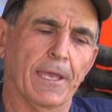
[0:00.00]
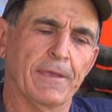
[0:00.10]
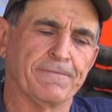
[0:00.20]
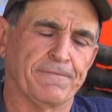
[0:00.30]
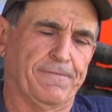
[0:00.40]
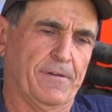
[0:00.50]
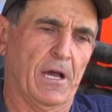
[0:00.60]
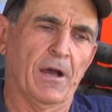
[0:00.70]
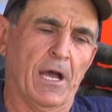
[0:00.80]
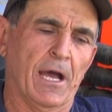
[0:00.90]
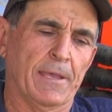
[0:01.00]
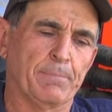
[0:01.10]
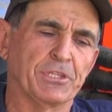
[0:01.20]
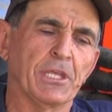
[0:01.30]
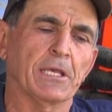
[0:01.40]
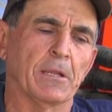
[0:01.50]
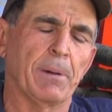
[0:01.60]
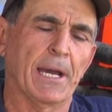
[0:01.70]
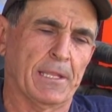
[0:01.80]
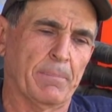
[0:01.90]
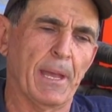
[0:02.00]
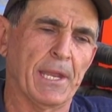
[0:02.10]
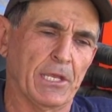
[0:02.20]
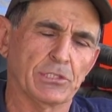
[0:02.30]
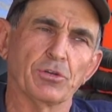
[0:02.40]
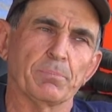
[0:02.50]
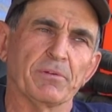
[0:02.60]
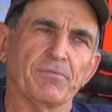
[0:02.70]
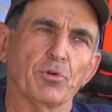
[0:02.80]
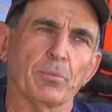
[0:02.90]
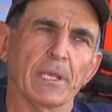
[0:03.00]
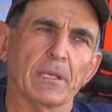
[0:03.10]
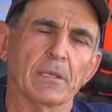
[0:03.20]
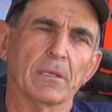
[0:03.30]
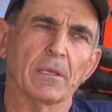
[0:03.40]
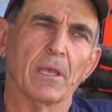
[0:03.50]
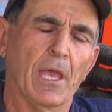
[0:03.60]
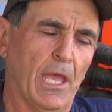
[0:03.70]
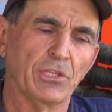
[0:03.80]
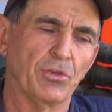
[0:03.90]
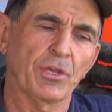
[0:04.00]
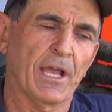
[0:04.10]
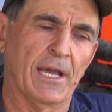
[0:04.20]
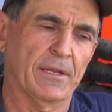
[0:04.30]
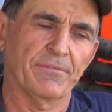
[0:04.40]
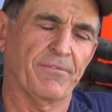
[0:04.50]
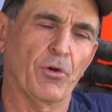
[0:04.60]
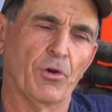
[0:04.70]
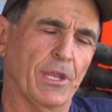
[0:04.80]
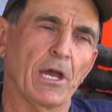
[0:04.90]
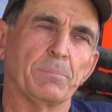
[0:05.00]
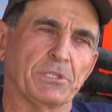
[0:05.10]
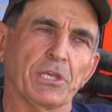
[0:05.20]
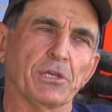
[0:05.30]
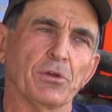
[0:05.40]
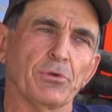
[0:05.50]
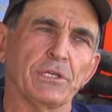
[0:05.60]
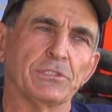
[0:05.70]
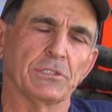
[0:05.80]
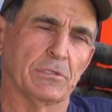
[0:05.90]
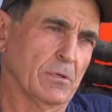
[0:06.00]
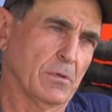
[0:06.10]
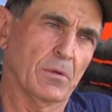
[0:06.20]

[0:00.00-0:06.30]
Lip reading: If a particular part of the paddock is not performing and you can't find no particular reason,